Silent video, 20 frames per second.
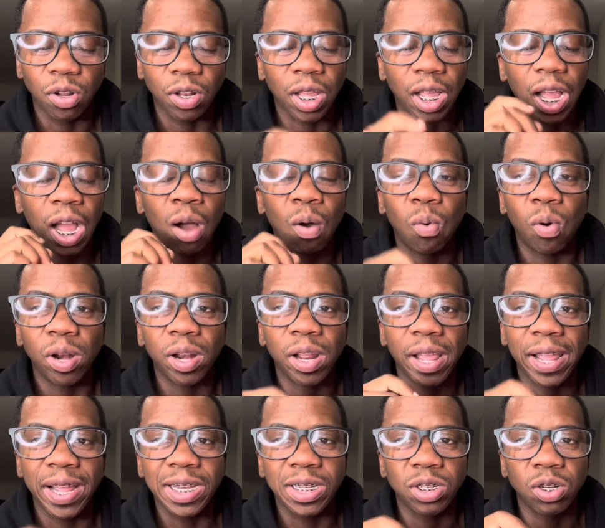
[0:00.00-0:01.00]
Like, I want to
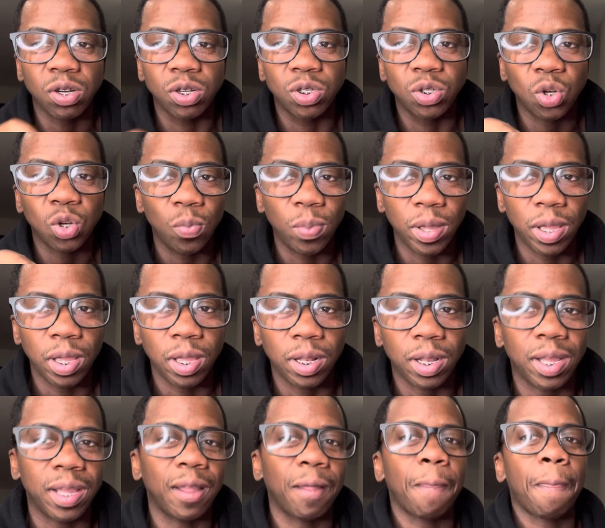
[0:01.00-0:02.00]
ask her so bad,
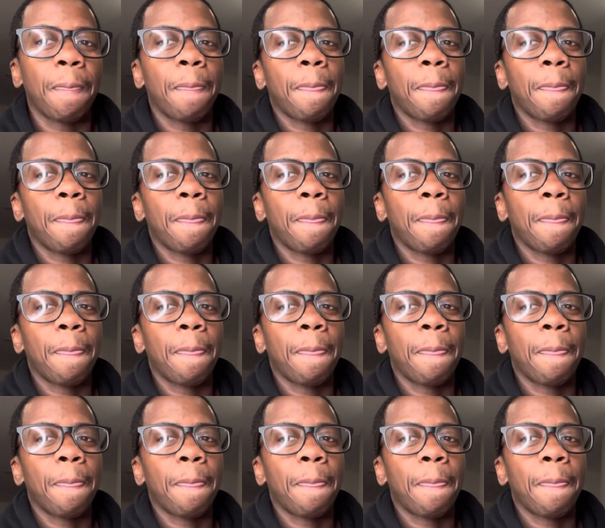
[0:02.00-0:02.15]
like,